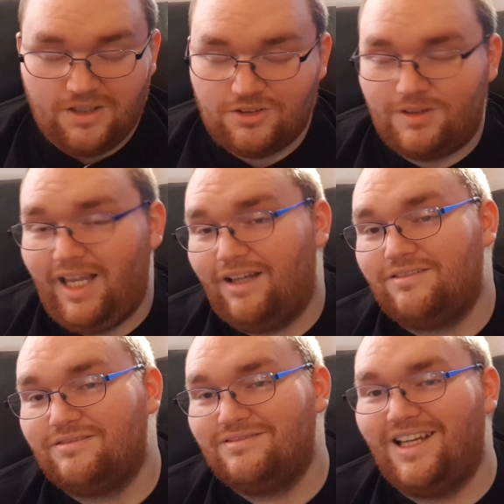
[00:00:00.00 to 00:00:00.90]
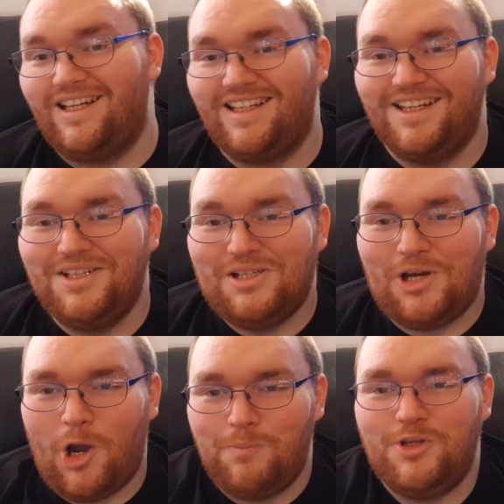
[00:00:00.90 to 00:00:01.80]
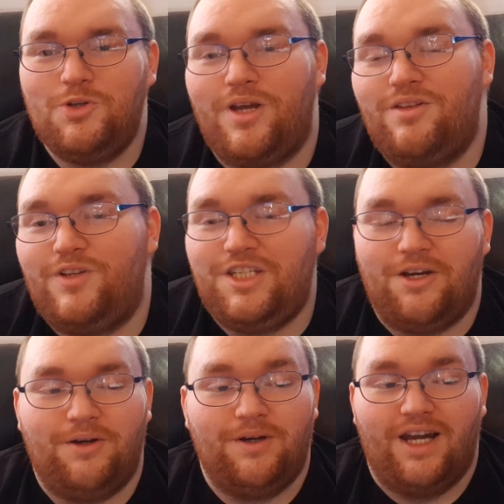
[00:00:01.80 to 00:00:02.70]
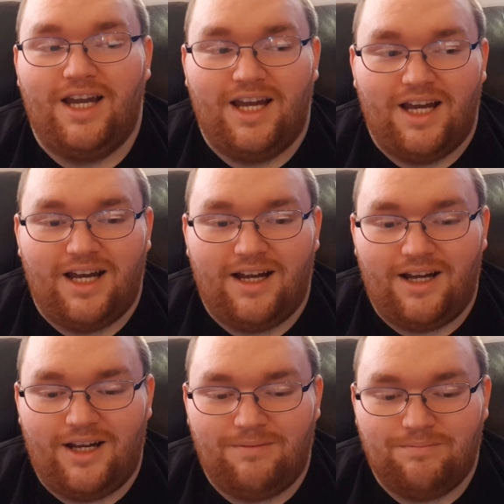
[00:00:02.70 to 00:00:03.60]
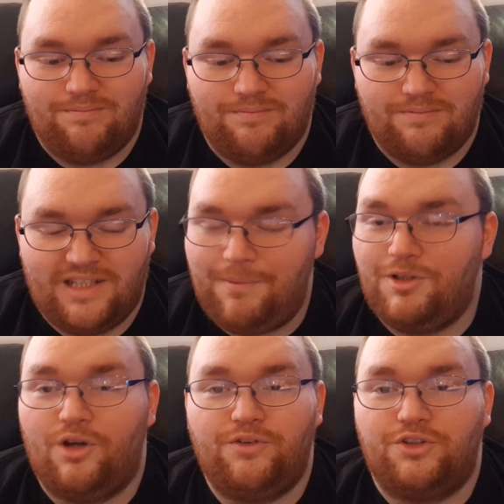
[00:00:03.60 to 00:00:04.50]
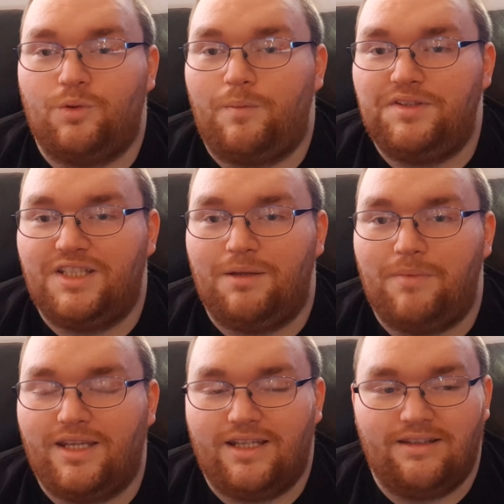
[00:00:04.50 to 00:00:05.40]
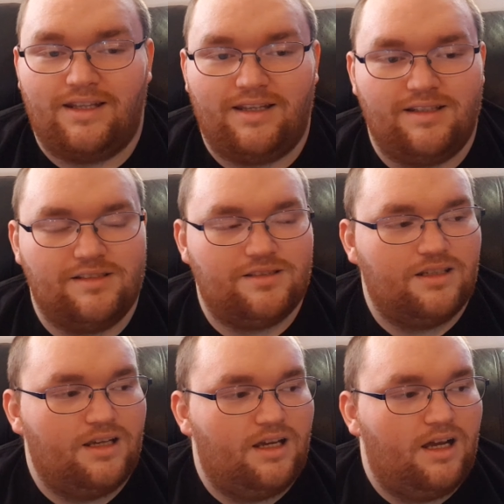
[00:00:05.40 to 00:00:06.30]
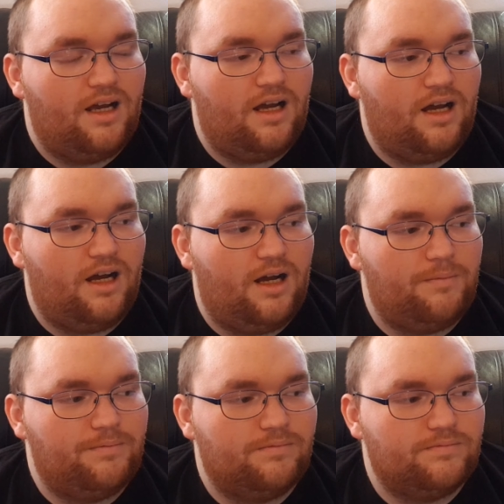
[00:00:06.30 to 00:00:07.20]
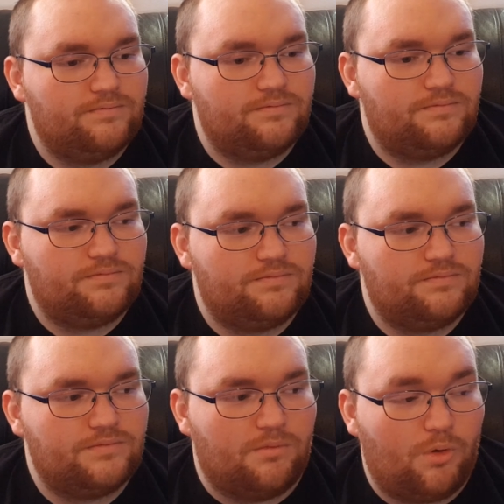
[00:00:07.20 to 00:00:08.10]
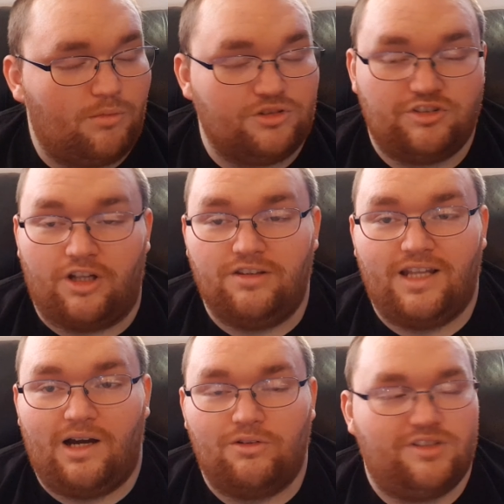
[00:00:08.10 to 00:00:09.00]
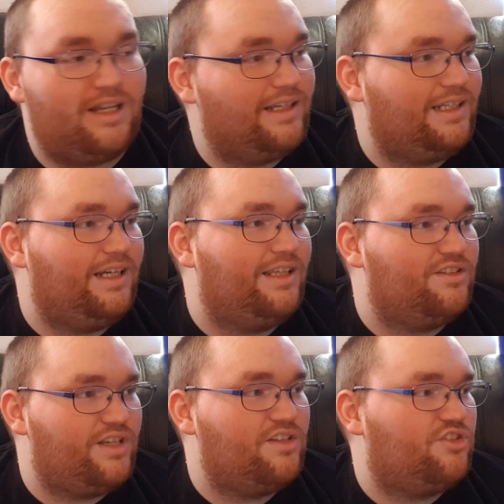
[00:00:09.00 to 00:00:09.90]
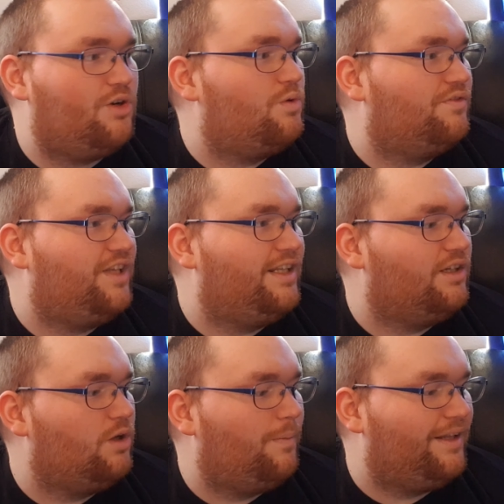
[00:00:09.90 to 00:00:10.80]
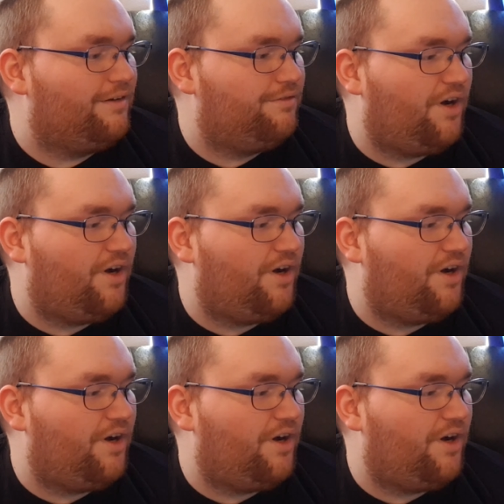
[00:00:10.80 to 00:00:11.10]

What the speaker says: So yeah, hope you enjoyed the video. Let me know if you still want me to keep making these. I'm almost done now. Technically, in total, I've technically got about like